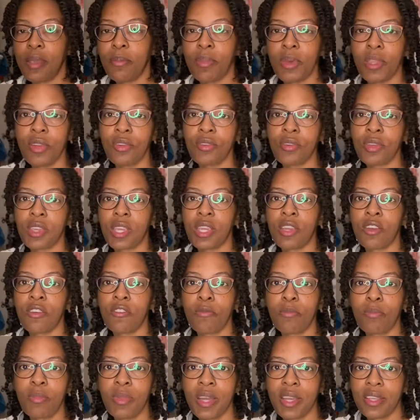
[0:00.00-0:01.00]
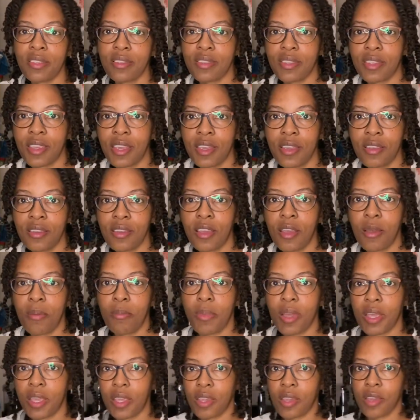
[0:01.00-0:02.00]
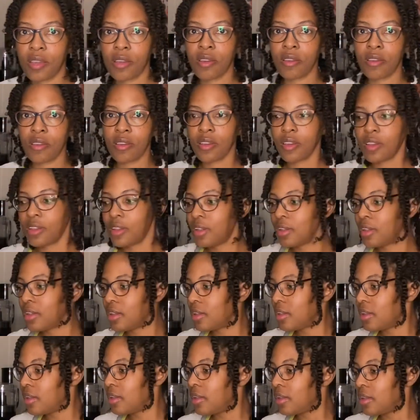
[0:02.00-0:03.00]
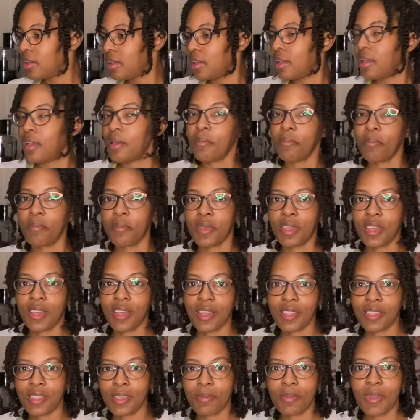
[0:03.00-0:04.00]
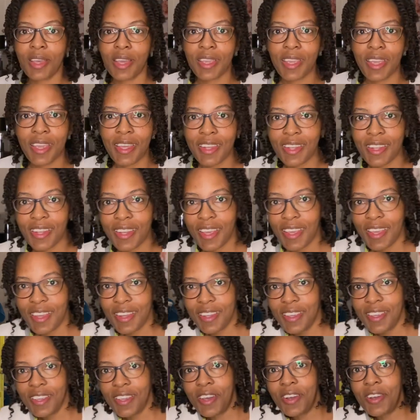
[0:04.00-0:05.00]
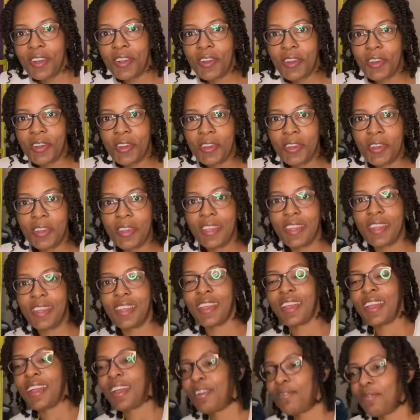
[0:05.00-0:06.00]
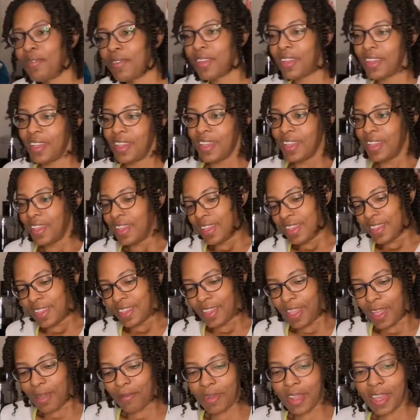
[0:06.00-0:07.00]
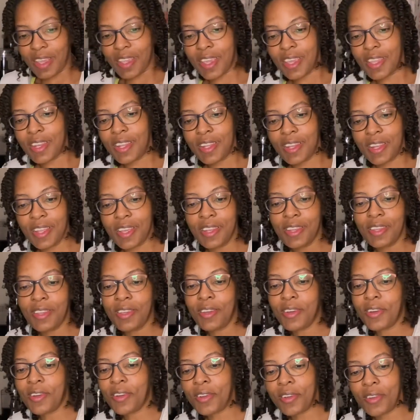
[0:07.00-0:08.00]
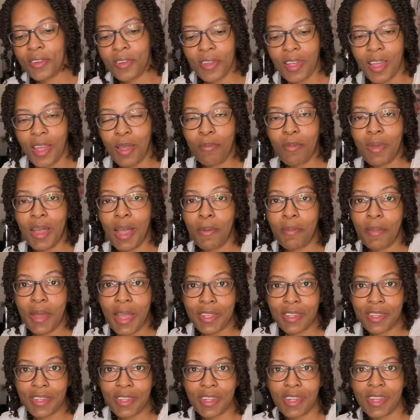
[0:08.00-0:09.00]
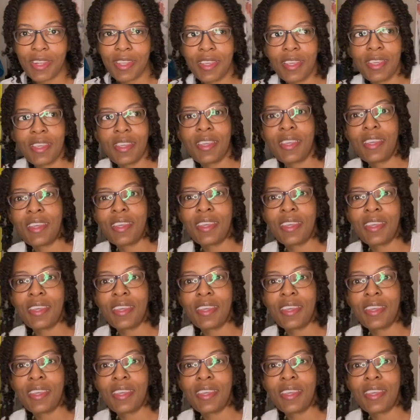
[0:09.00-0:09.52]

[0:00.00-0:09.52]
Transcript: better care of my skin and my hair, because I'm not getting any younger. I'm not getting any younger. I'm actually